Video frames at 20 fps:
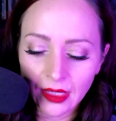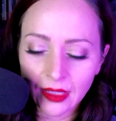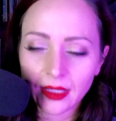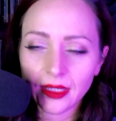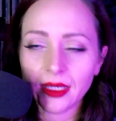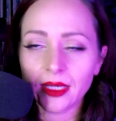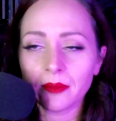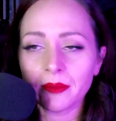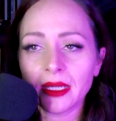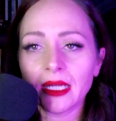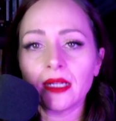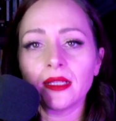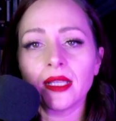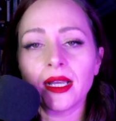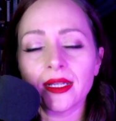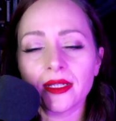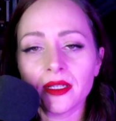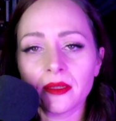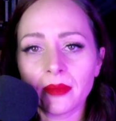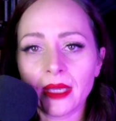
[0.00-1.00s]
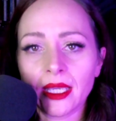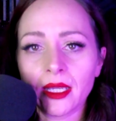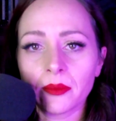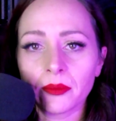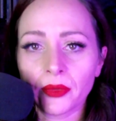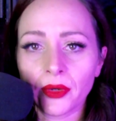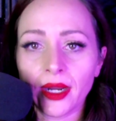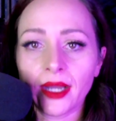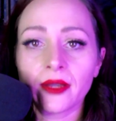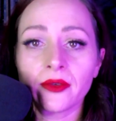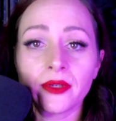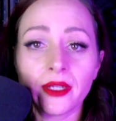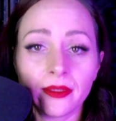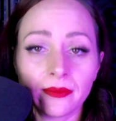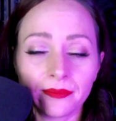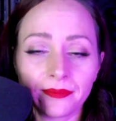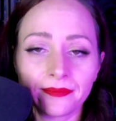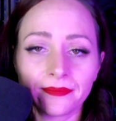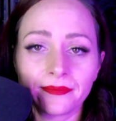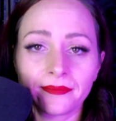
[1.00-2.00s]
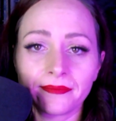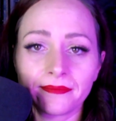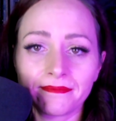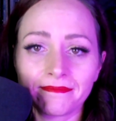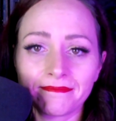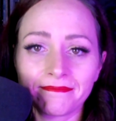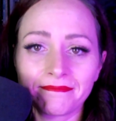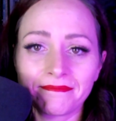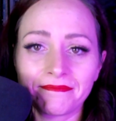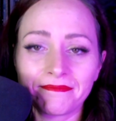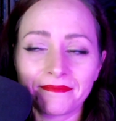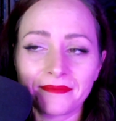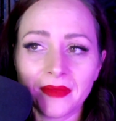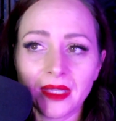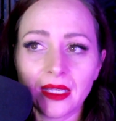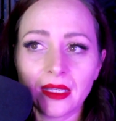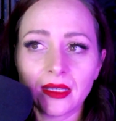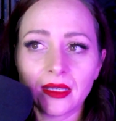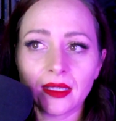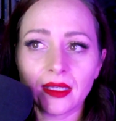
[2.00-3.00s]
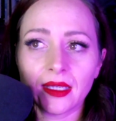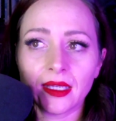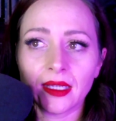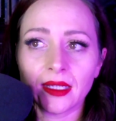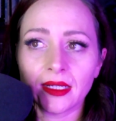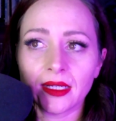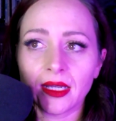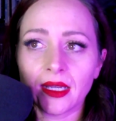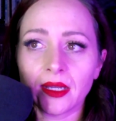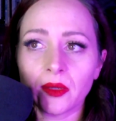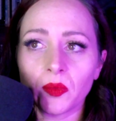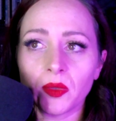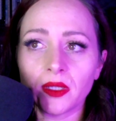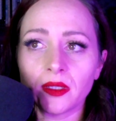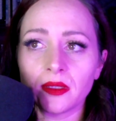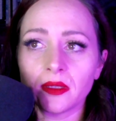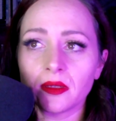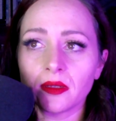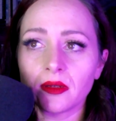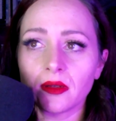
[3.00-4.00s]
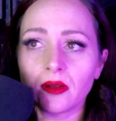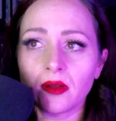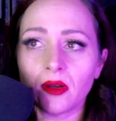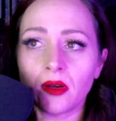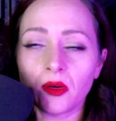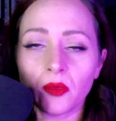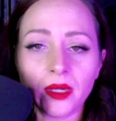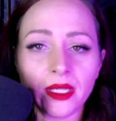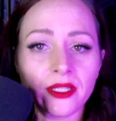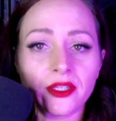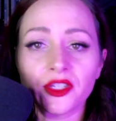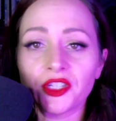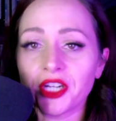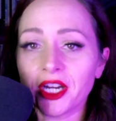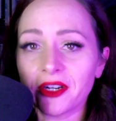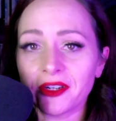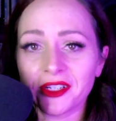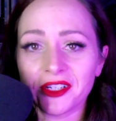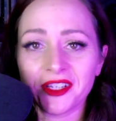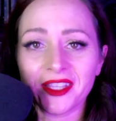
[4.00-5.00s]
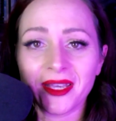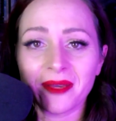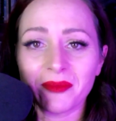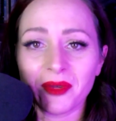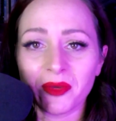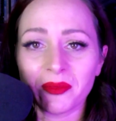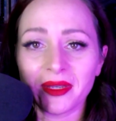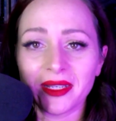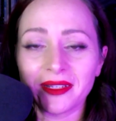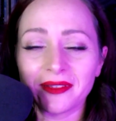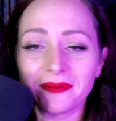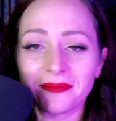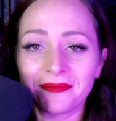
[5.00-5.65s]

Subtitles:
It meant a lot to make him proud, and I will always cherish that moment.